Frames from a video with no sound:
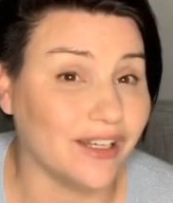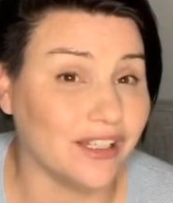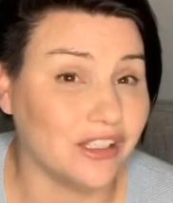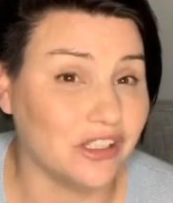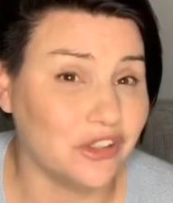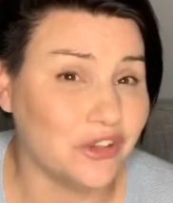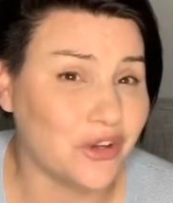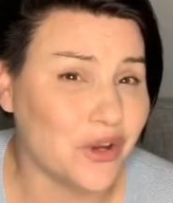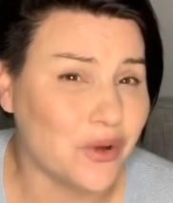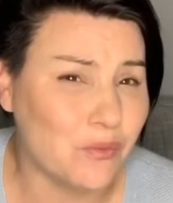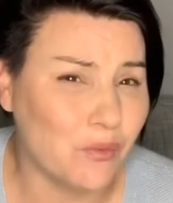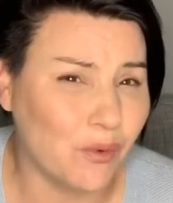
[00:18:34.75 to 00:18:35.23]
And
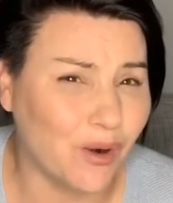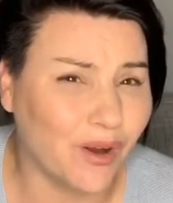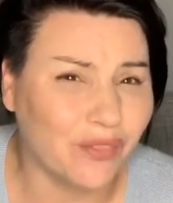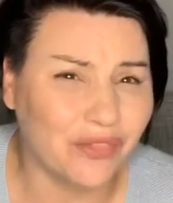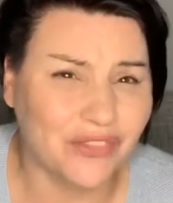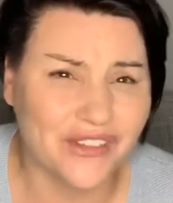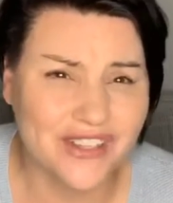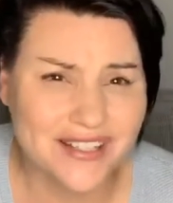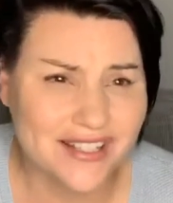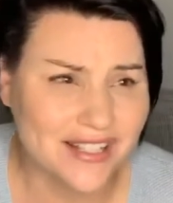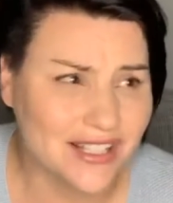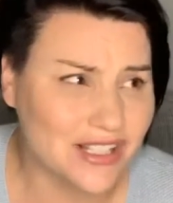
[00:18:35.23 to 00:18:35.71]
you know
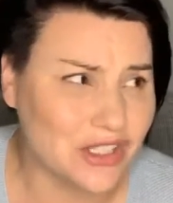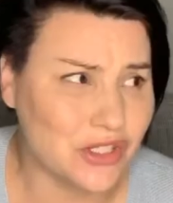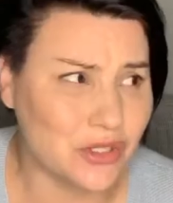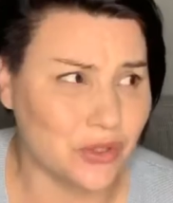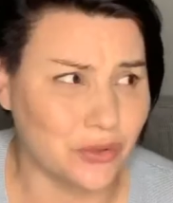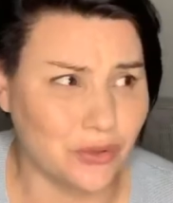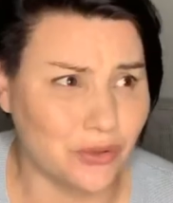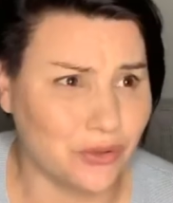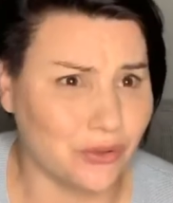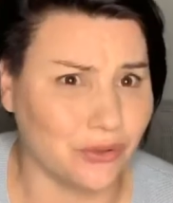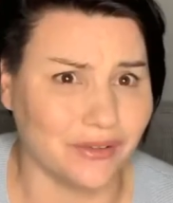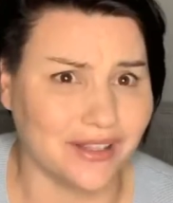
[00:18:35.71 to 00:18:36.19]
what?
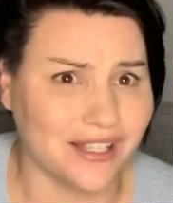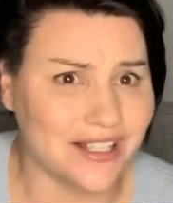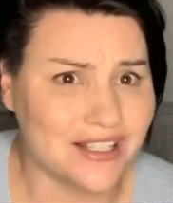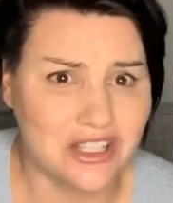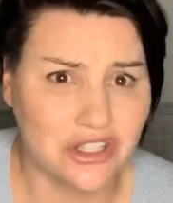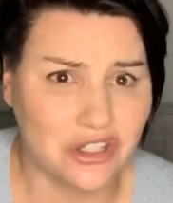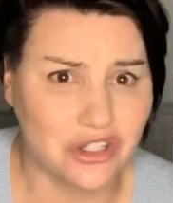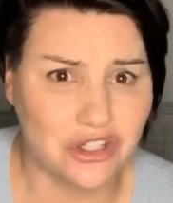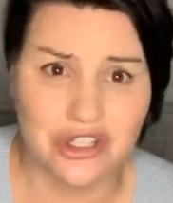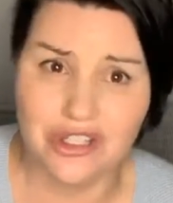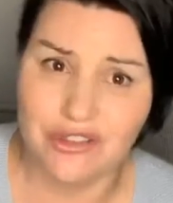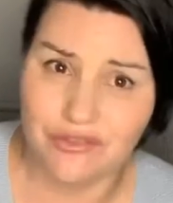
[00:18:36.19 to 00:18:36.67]

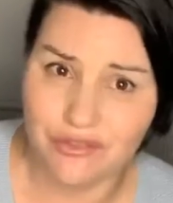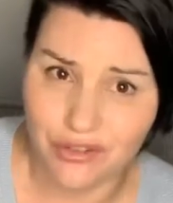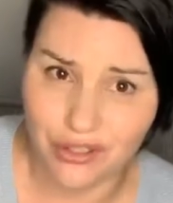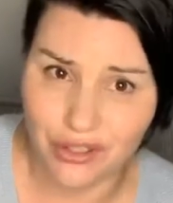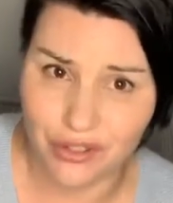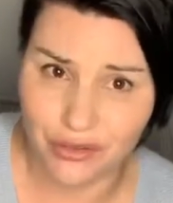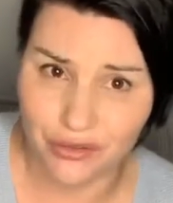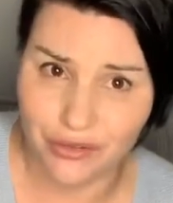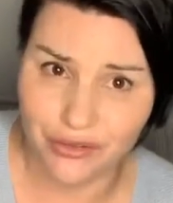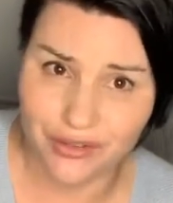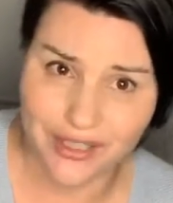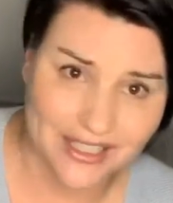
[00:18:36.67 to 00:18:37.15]
That's just for
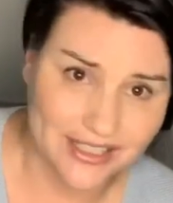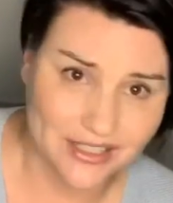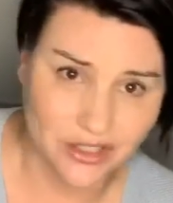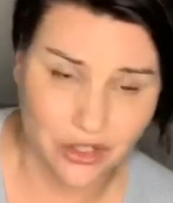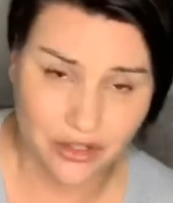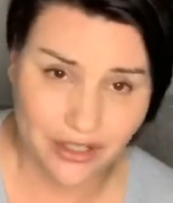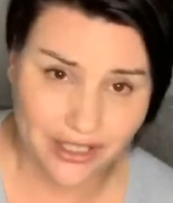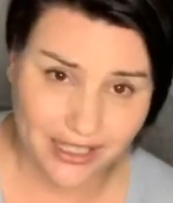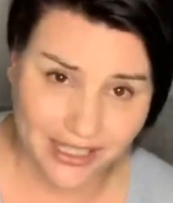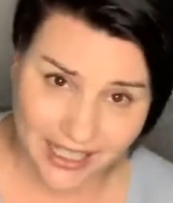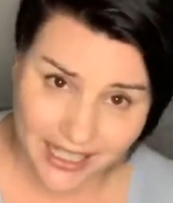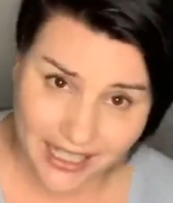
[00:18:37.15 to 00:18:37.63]
you. There's
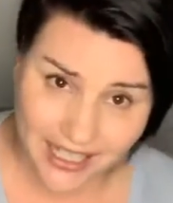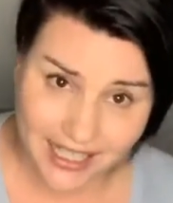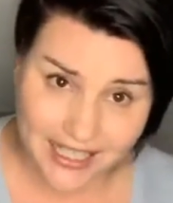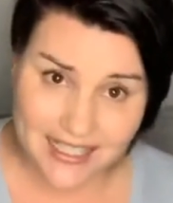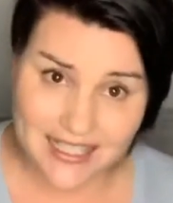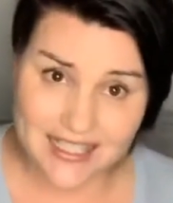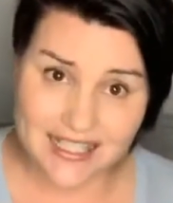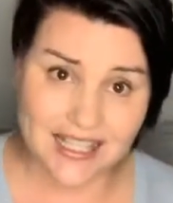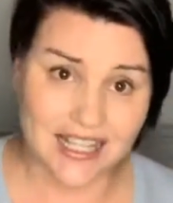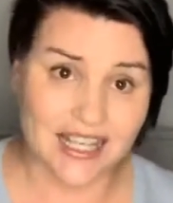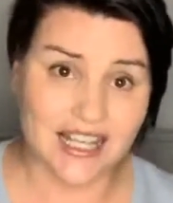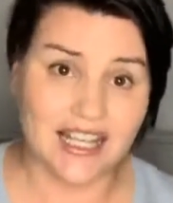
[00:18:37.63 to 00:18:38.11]
no
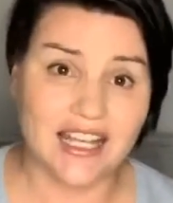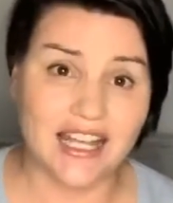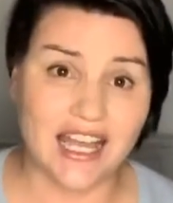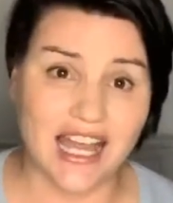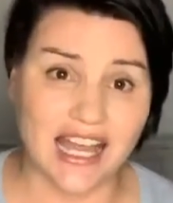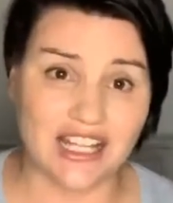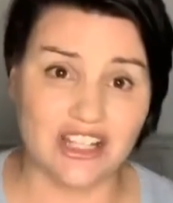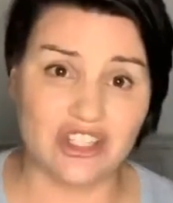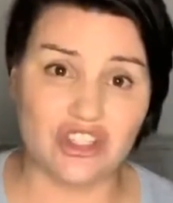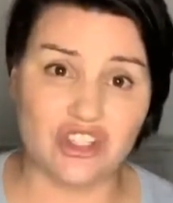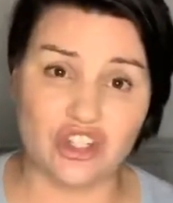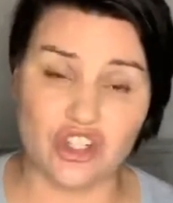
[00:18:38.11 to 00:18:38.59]
kids.
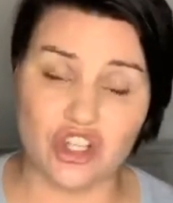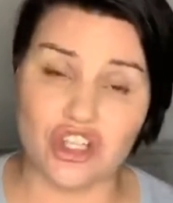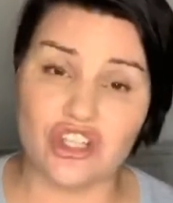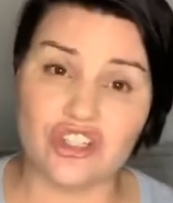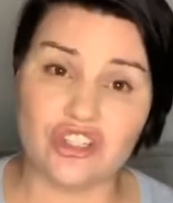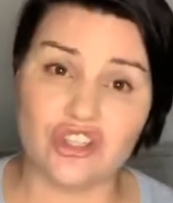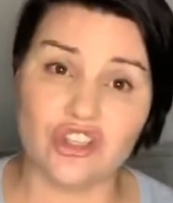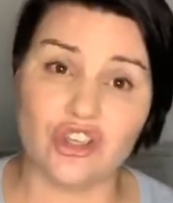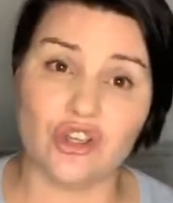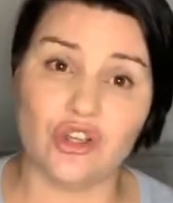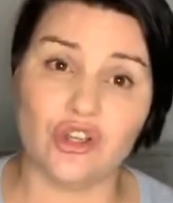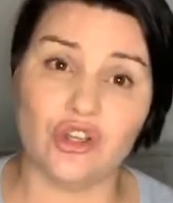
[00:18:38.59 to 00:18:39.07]
It's
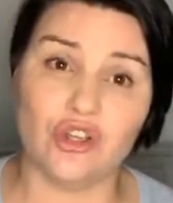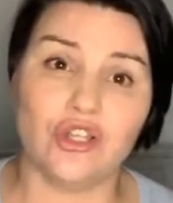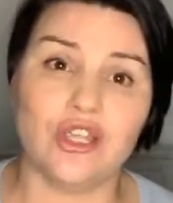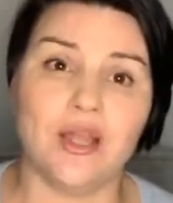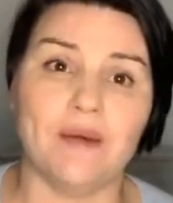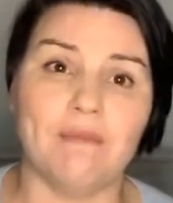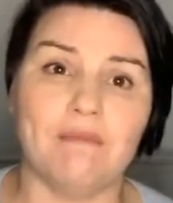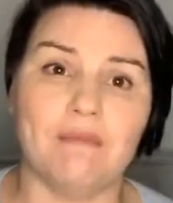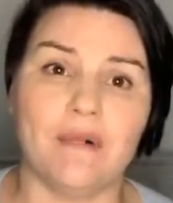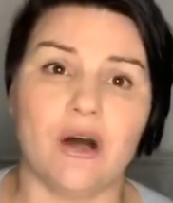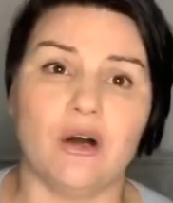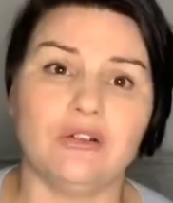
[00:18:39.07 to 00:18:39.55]
just you.
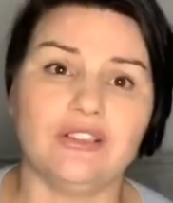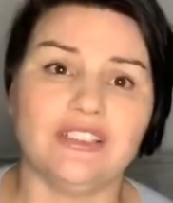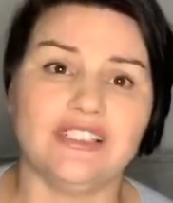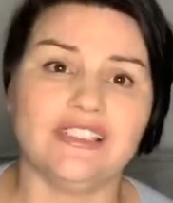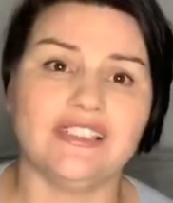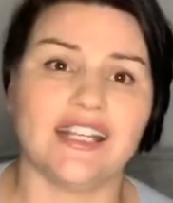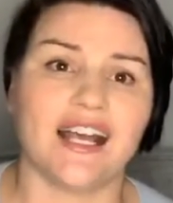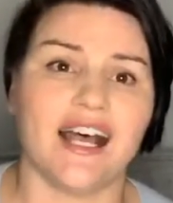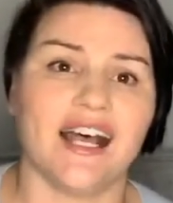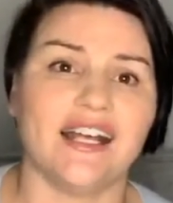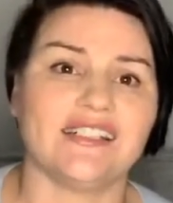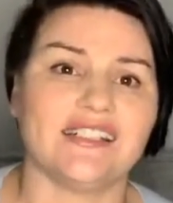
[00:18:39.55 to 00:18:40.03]
You're
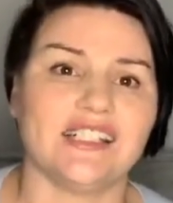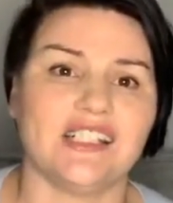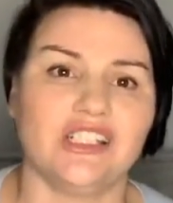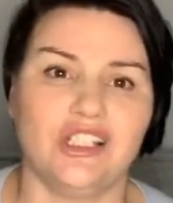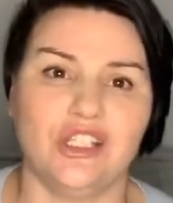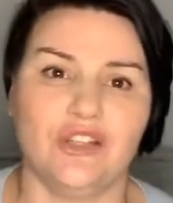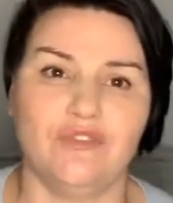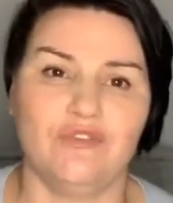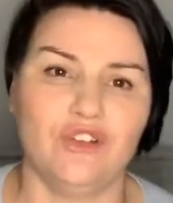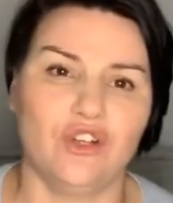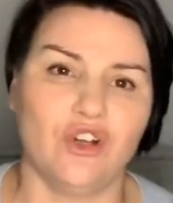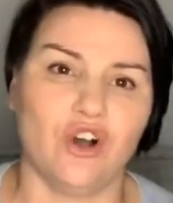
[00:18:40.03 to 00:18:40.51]

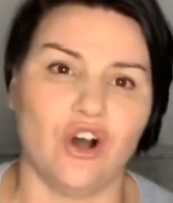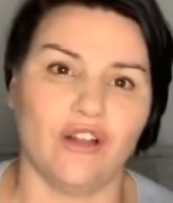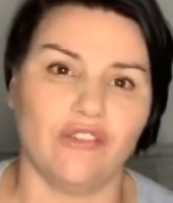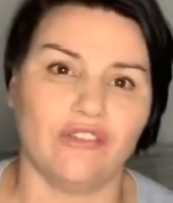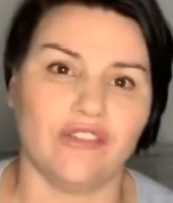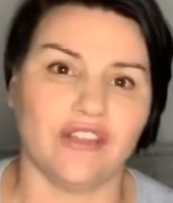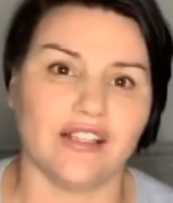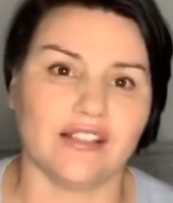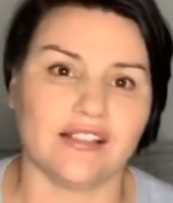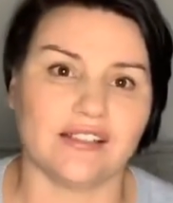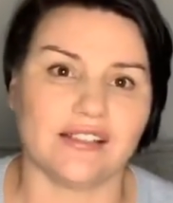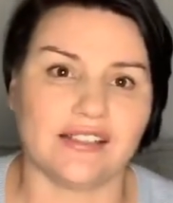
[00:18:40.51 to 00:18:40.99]
multitasking. You've
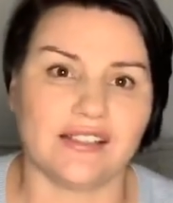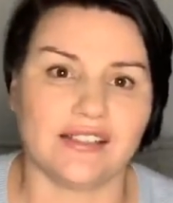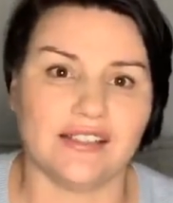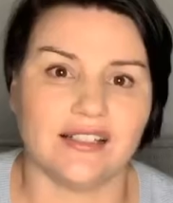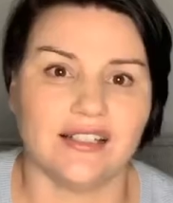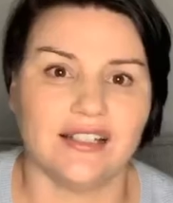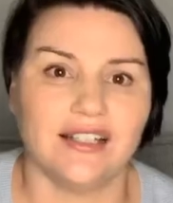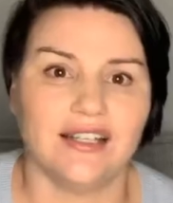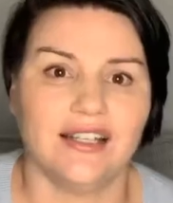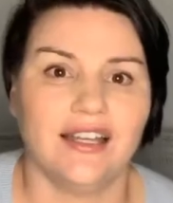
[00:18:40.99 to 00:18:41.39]
got this.